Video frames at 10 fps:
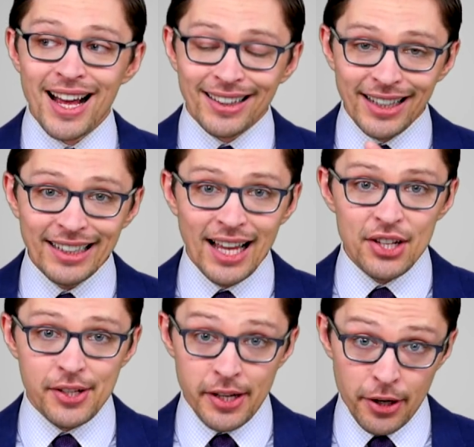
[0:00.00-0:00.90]
Late
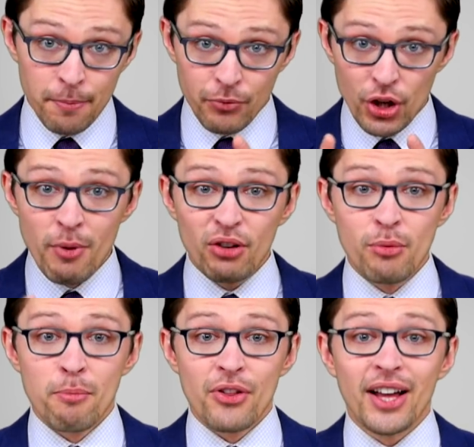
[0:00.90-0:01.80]
last year, you might
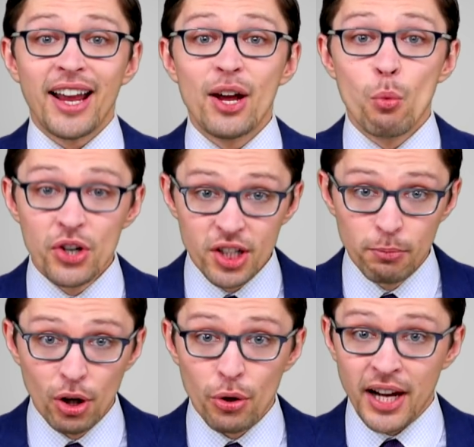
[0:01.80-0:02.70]
remember that a
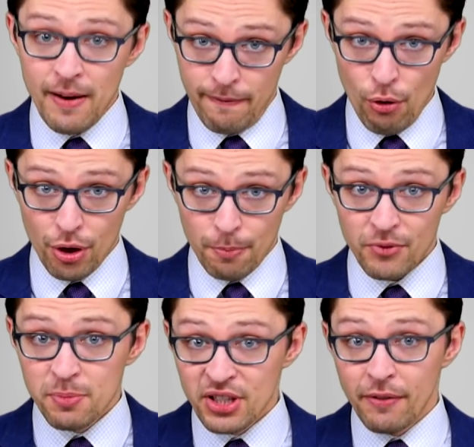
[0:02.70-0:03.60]
whistleblower came forward
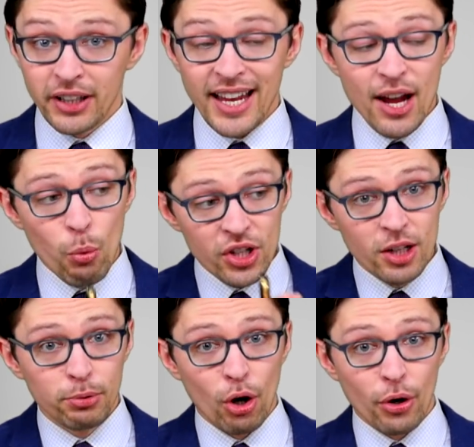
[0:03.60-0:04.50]
specifically a
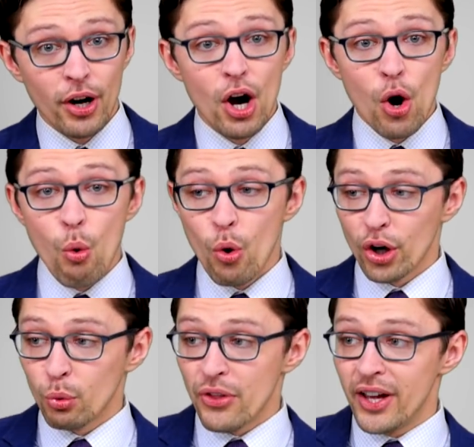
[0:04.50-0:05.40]
whistleblower who
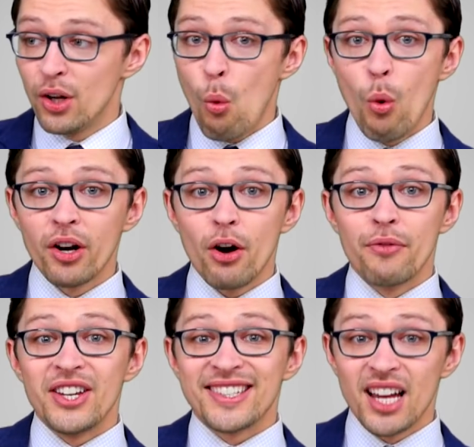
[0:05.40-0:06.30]
worked within one
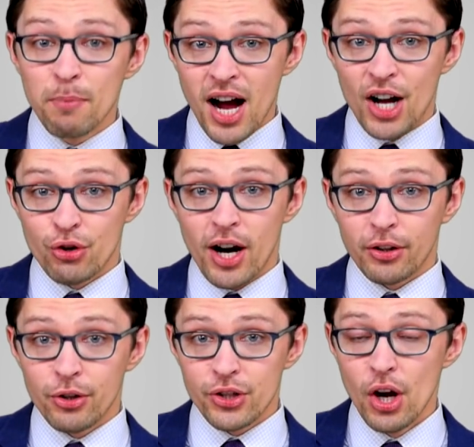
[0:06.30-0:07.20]
of the
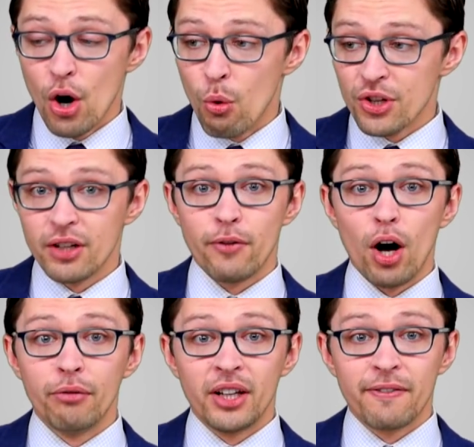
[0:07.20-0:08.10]
subcontractors who was
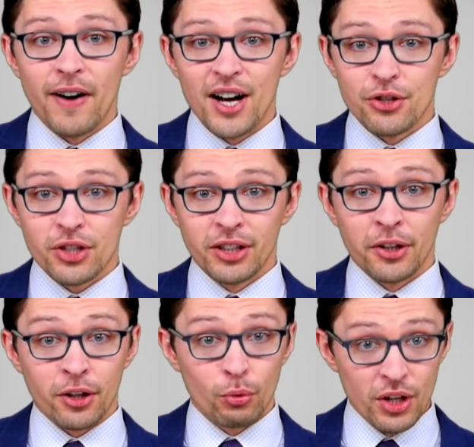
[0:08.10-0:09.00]
involved in Pfizer's
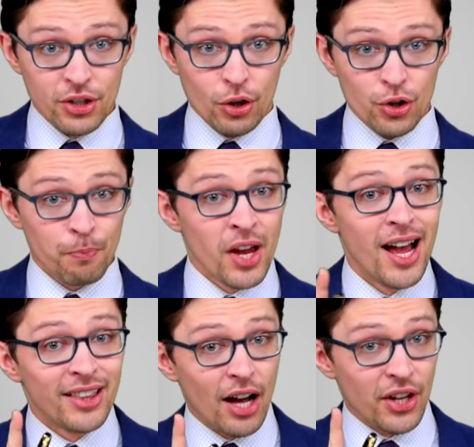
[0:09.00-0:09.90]
clinical research.
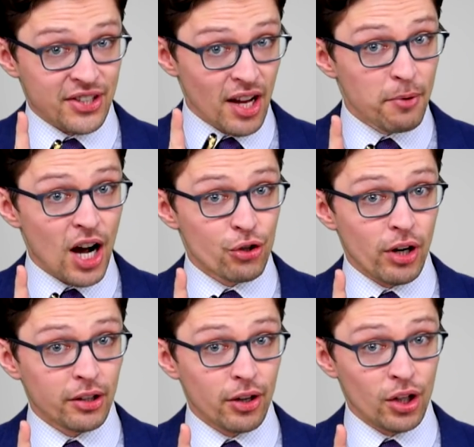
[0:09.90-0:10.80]
Now, that
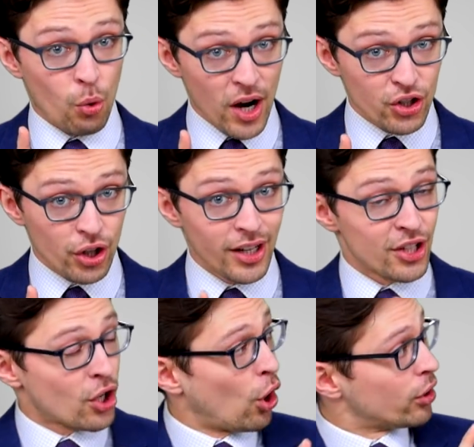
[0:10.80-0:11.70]
subcontractor in question,
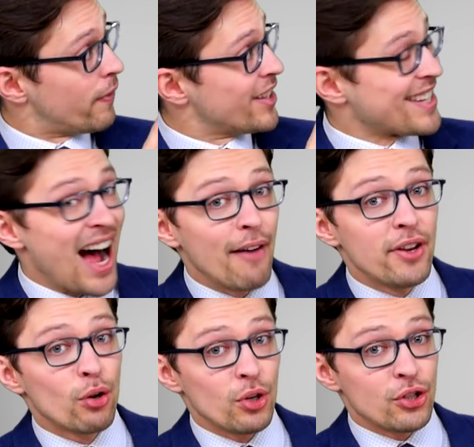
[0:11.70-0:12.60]
it's called
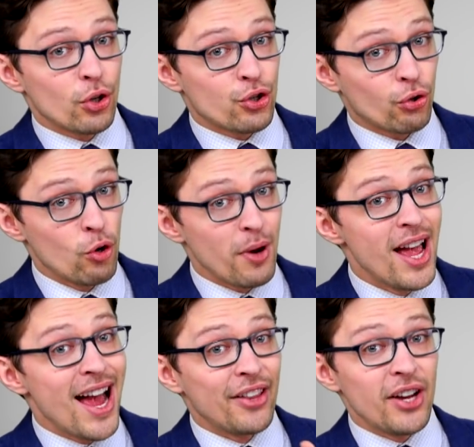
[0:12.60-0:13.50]
Ventavia Research Group,
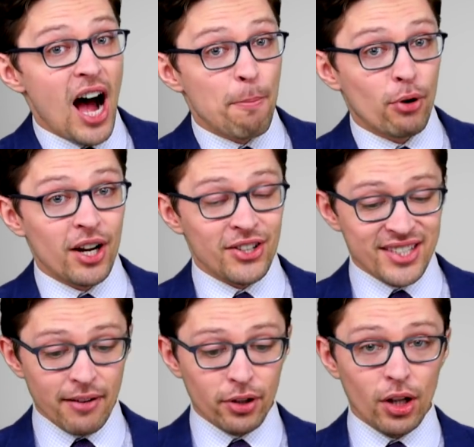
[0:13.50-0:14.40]
and they operated
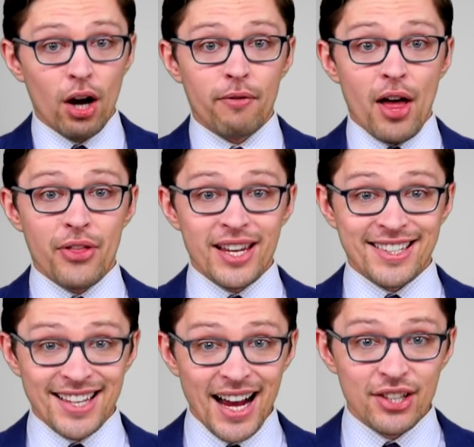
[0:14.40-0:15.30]
several of the
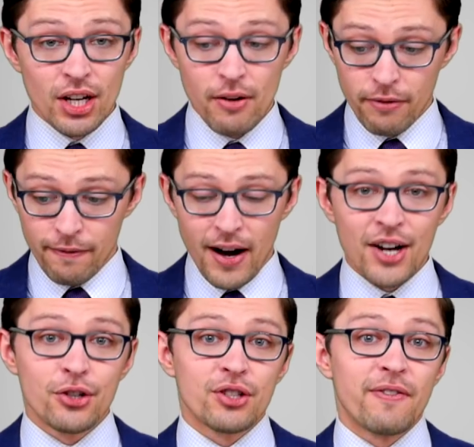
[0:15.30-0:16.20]
sites for
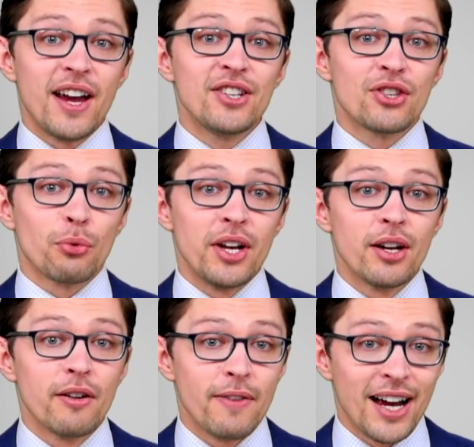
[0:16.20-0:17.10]
Pfizer's phase
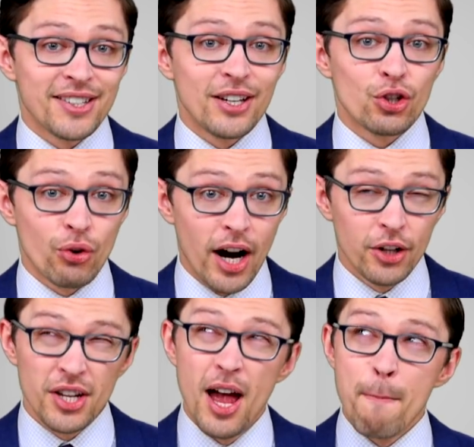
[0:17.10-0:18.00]
three vaccine
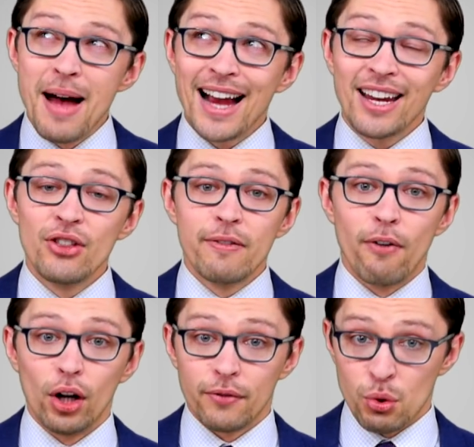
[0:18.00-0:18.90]
trials back in the
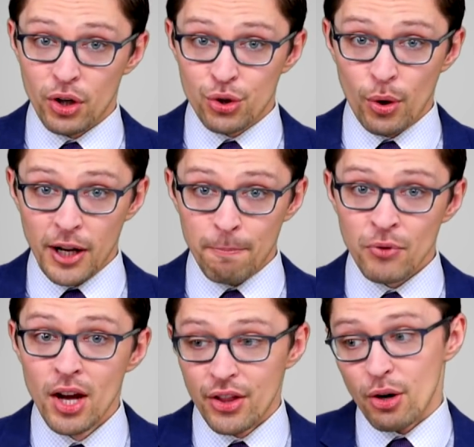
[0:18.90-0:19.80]
fall of 2020.
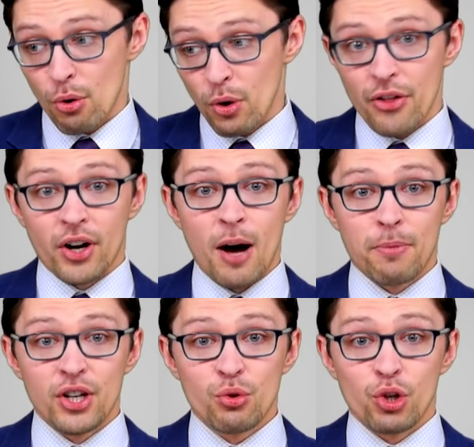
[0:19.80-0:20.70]
They were one of the
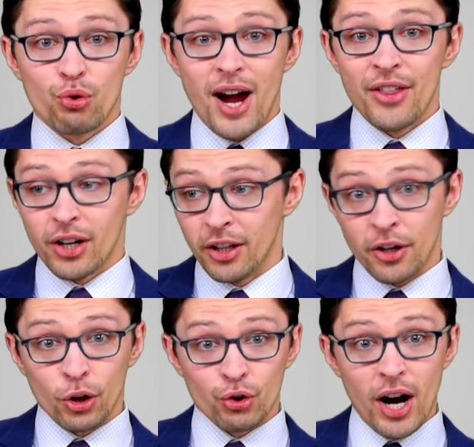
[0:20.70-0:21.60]
companies which ran the
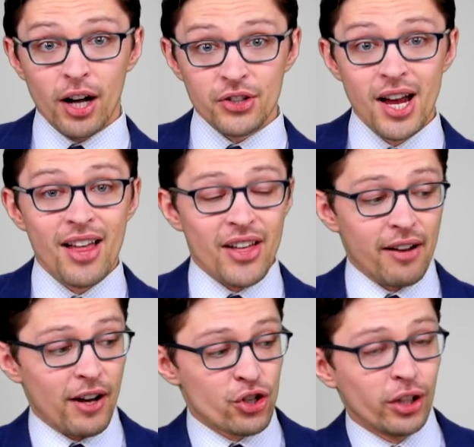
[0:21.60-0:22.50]
clinical trials that
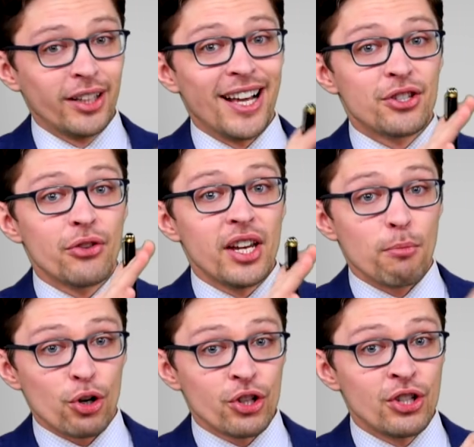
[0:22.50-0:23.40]
eventually led to the
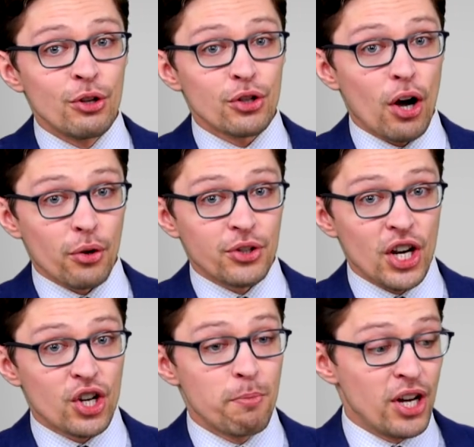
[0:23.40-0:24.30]
emergency use
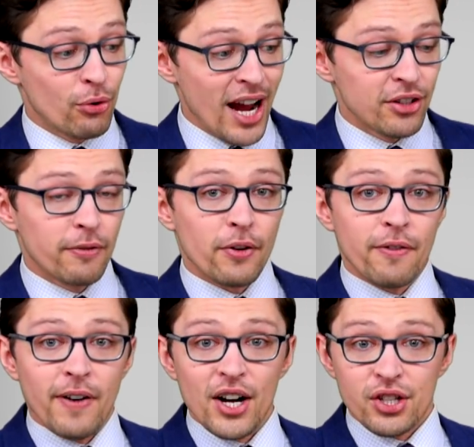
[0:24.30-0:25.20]
authorization being granted for
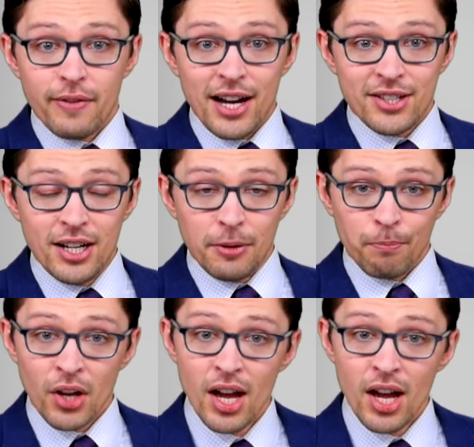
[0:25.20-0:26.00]
the Pfizer vaccine.